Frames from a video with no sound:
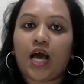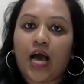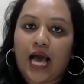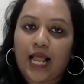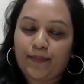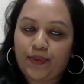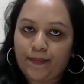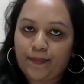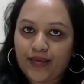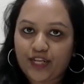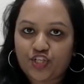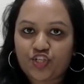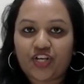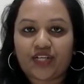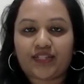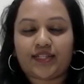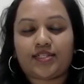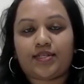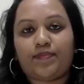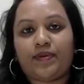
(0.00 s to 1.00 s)
I'll be
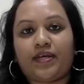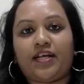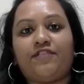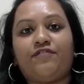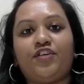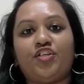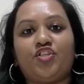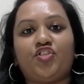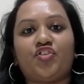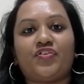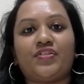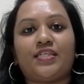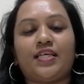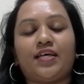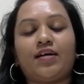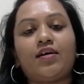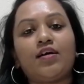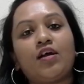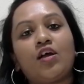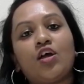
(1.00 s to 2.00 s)
mentioning the typical features
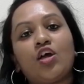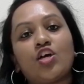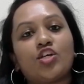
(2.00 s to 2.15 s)
here.